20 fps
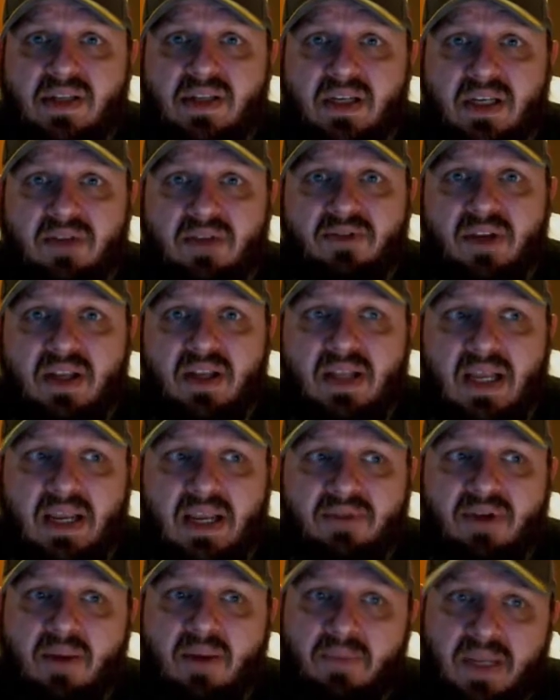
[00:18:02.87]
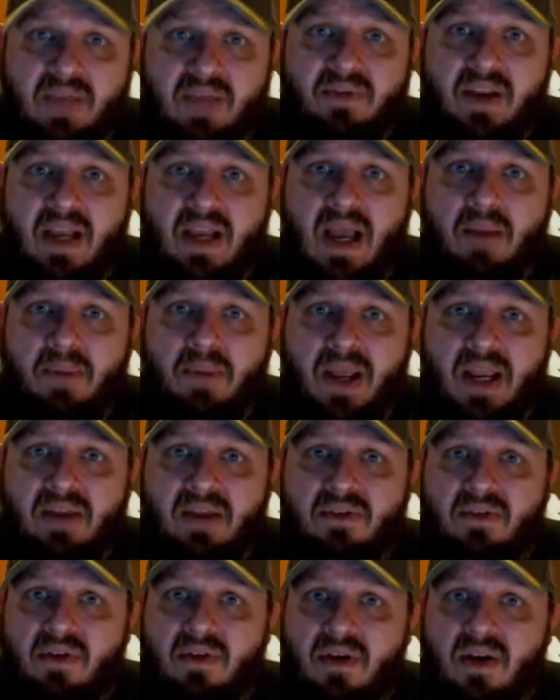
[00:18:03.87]
significant, like if I'm giving up
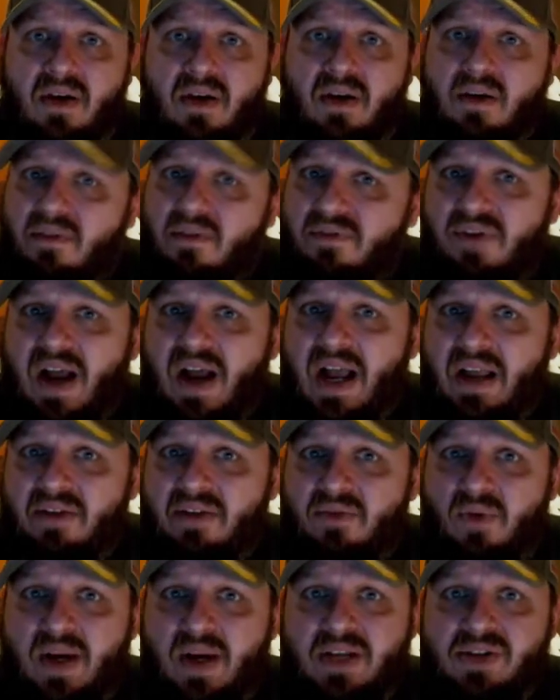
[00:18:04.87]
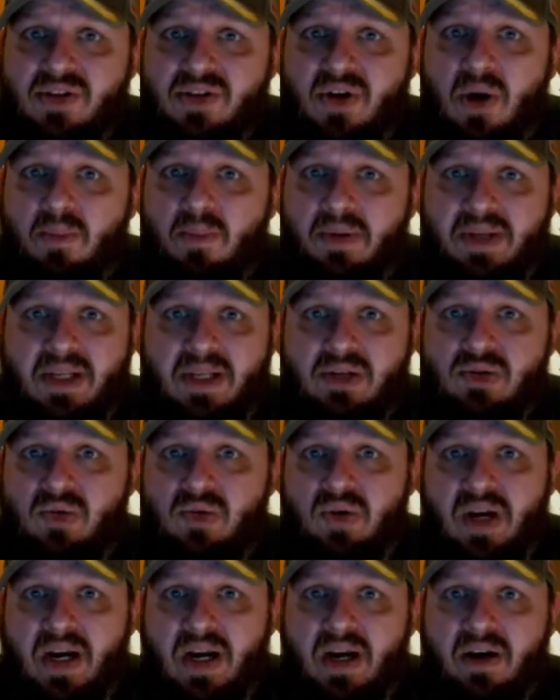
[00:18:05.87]
a five red star
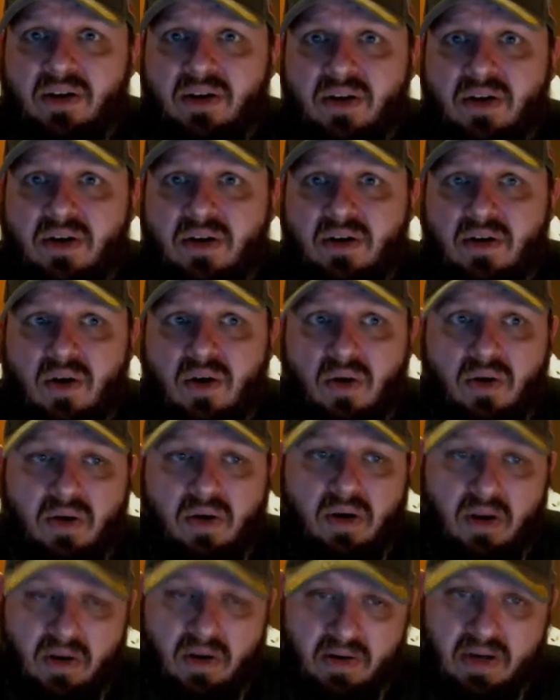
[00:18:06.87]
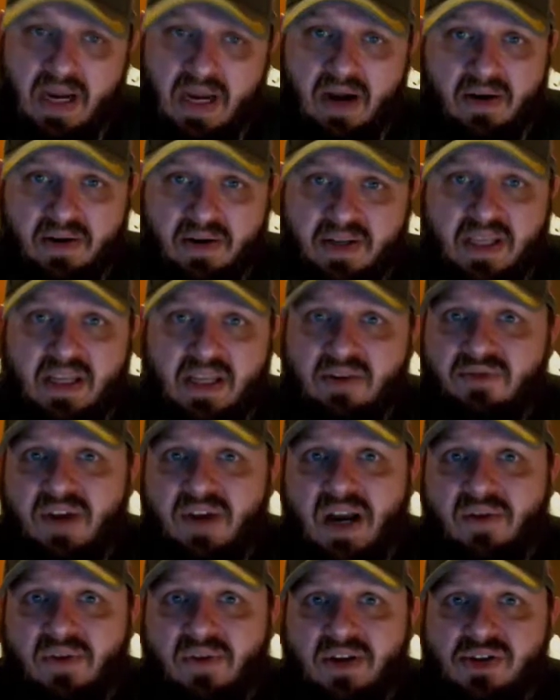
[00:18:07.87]
potential character or a guaranteed
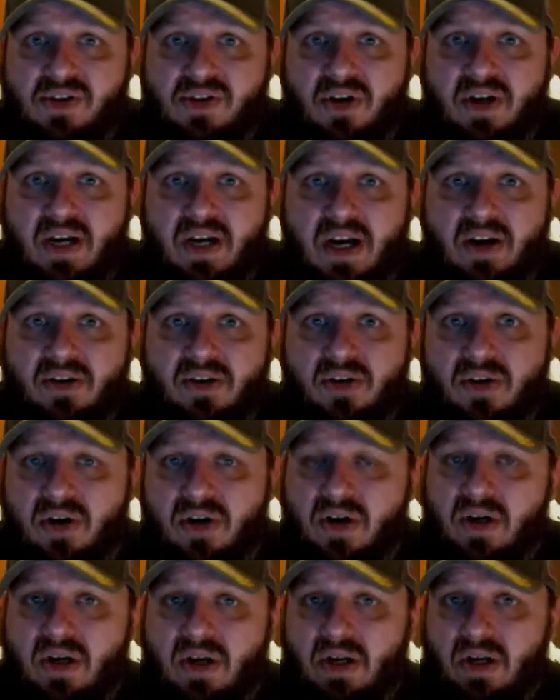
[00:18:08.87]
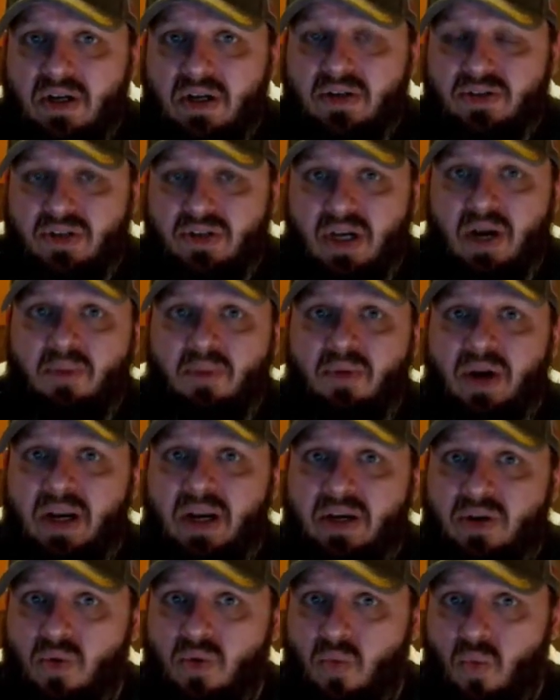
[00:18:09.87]
five red star character to
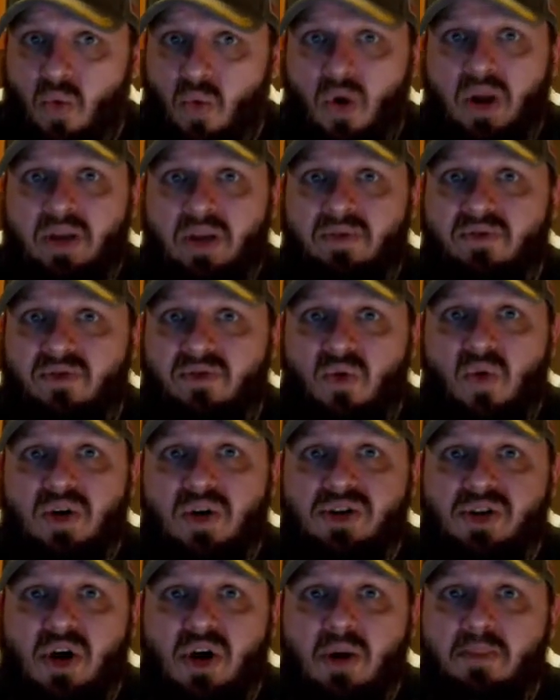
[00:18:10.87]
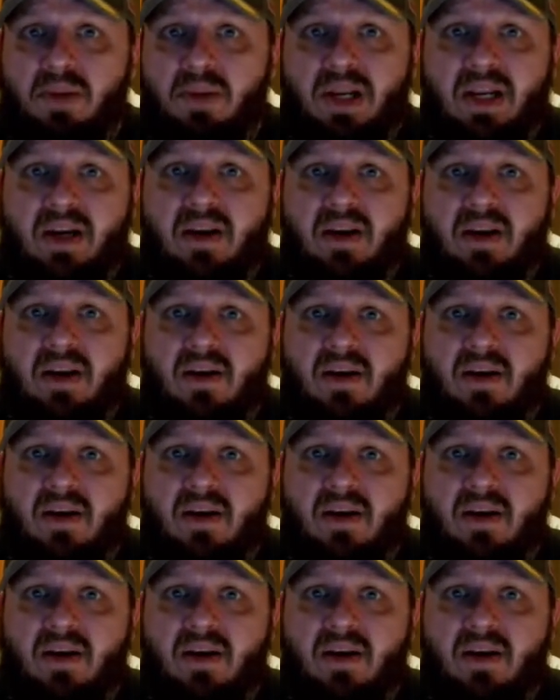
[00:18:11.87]
upgrade to one four star pick,